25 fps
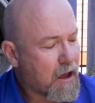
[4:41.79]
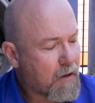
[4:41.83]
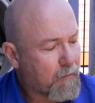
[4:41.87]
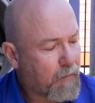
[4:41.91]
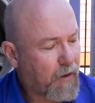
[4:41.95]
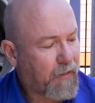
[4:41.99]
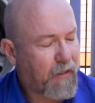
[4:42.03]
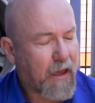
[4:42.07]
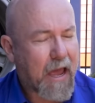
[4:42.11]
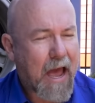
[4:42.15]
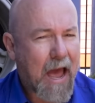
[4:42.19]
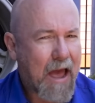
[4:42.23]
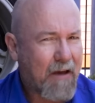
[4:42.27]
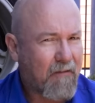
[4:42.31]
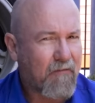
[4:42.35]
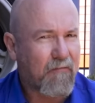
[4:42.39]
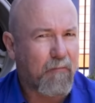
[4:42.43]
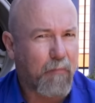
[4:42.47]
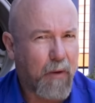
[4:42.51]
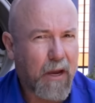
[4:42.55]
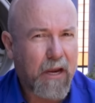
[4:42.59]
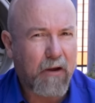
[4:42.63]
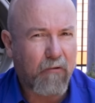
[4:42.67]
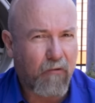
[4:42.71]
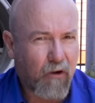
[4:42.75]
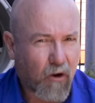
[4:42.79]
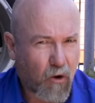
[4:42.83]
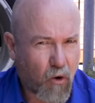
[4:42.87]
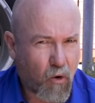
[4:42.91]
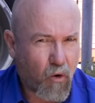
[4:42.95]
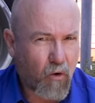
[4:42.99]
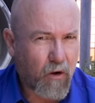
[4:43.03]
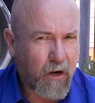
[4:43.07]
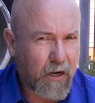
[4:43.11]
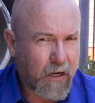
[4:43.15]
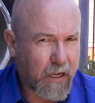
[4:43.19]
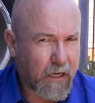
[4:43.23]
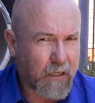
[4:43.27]
But there have been
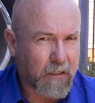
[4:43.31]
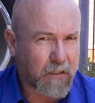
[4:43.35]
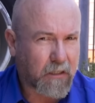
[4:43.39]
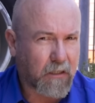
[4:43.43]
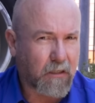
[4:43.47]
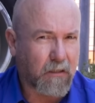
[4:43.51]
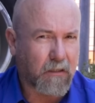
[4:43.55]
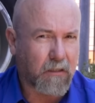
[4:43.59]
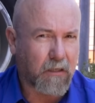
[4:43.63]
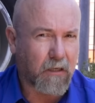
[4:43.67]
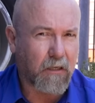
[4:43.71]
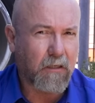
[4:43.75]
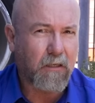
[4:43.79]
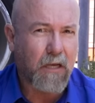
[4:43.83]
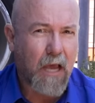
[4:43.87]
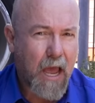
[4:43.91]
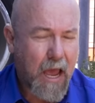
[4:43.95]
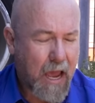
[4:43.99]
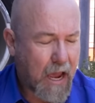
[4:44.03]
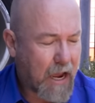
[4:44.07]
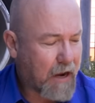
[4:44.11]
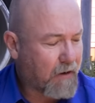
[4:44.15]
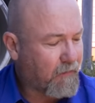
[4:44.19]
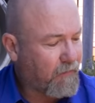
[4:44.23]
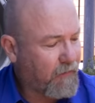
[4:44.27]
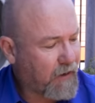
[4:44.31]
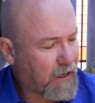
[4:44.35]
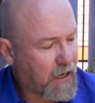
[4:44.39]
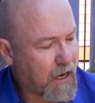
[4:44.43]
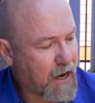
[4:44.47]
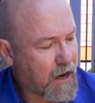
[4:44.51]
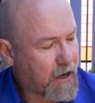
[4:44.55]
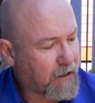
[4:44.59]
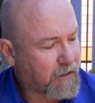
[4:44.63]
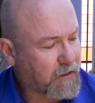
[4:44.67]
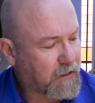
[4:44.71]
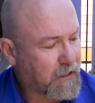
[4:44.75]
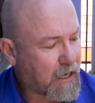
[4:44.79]
recorded instances and
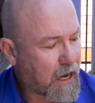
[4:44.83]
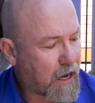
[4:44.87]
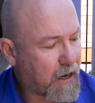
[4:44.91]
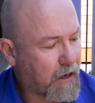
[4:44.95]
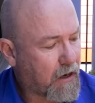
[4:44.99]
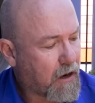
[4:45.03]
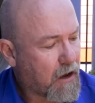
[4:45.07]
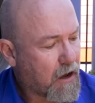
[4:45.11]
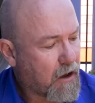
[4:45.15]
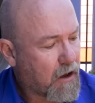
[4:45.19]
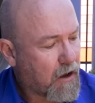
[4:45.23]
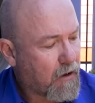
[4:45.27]
videos done